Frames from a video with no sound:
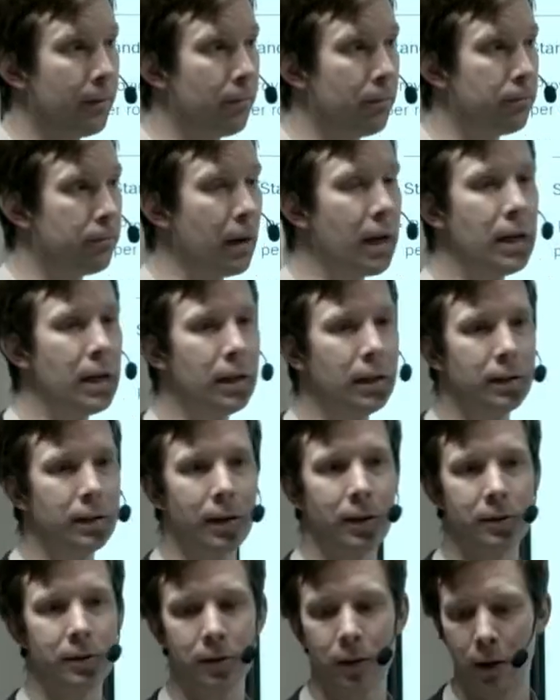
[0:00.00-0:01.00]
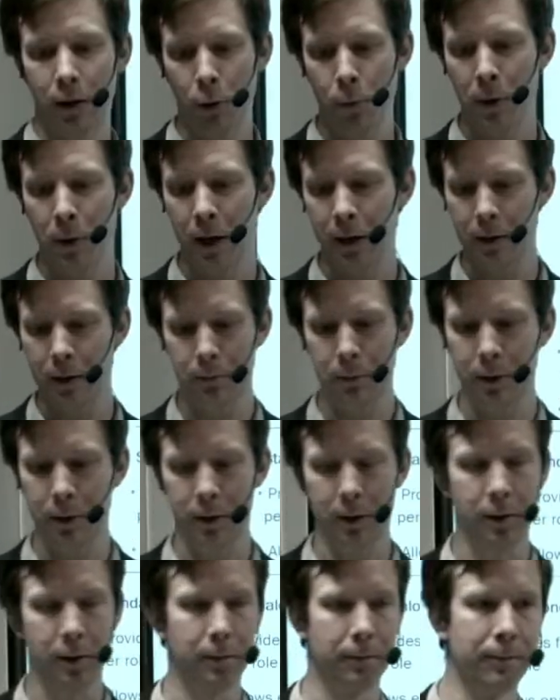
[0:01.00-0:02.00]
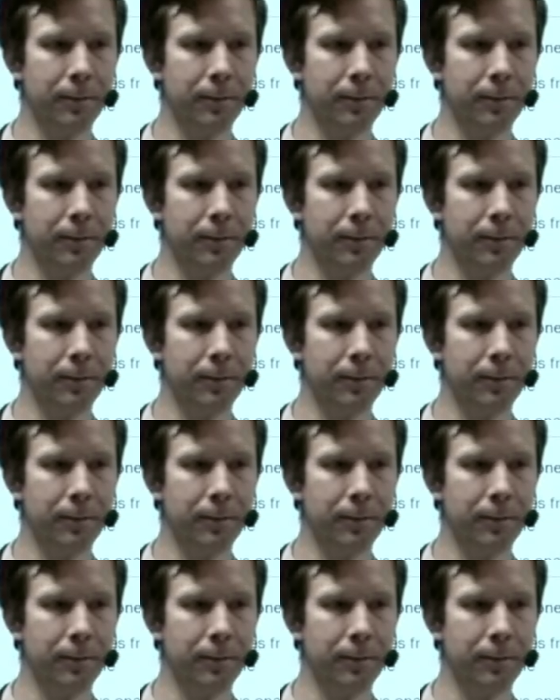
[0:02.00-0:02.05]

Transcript: Bing, there's the Copilot button.